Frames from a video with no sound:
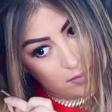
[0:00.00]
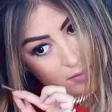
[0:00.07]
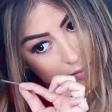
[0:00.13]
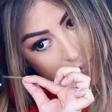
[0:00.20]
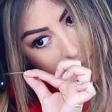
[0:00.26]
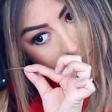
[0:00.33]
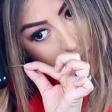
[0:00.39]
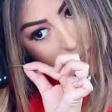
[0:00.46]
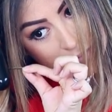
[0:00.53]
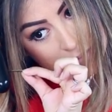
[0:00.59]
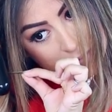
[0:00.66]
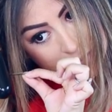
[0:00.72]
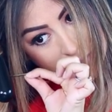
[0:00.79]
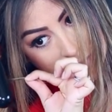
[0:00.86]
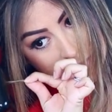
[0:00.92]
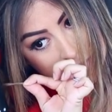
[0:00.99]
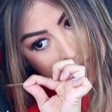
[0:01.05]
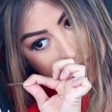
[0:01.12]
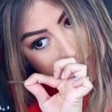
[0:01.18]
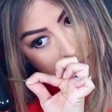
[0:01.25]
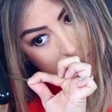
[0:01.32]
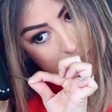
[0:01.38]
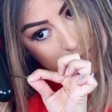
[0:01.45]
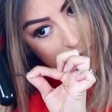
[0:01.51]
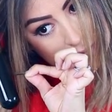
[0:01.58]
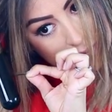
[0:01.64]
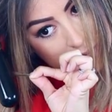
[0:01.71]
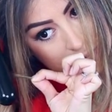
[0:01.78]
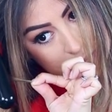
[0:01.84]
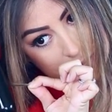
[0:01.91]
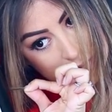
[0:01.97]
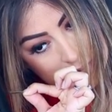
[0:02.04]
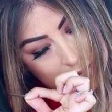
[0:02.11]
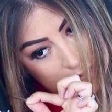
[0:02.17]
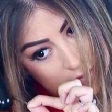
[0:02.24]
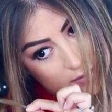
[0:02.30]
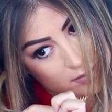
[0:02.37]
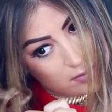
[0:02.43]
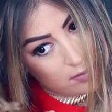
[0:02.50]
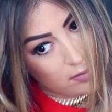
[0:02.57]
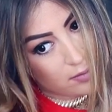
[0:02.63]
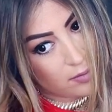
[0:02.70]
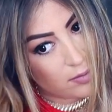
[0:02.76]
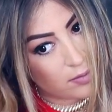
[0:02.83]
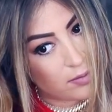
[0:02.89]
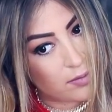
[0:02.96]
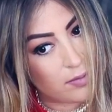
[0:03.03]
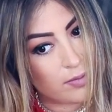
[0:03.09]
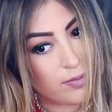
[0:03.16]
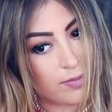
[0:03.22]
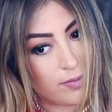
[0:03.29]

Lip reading: [no speech]